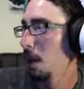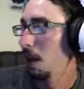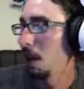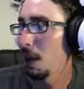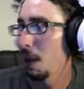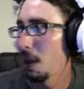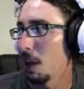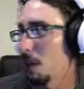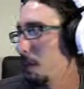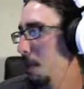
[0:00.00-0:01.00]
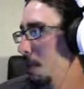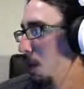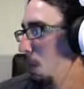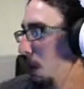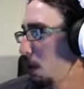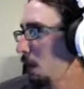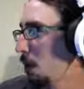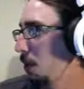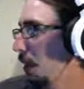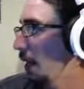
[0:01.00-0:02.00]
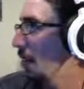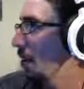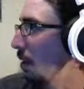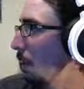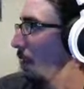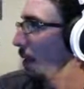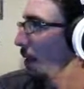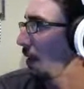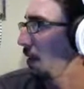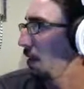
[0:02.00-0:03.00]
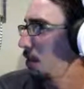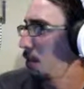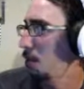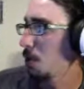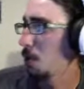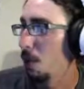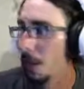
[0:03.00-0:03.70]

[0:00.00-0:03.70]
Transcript: Hey Alphas, and welcome to Early Access Podcast, episode